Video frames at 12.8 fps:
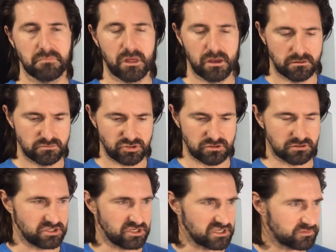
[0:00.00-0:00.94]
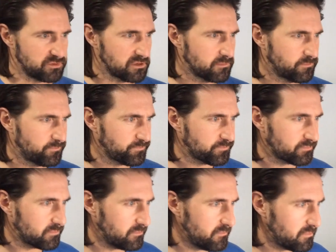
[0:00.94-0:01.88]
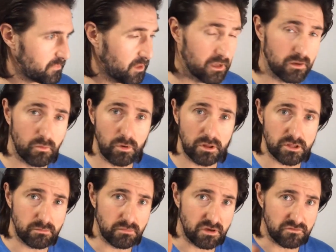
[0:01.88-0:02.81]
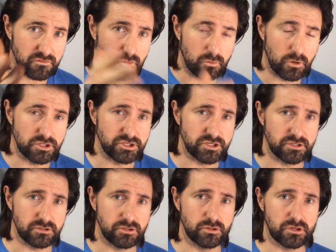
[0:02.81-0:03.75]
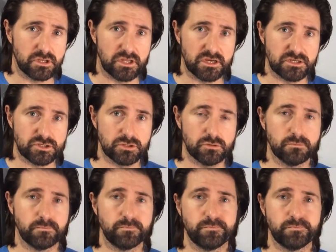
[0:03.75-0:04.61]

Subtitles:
I'm sure it's Shakespeare. William, if you're watching, you can let us know.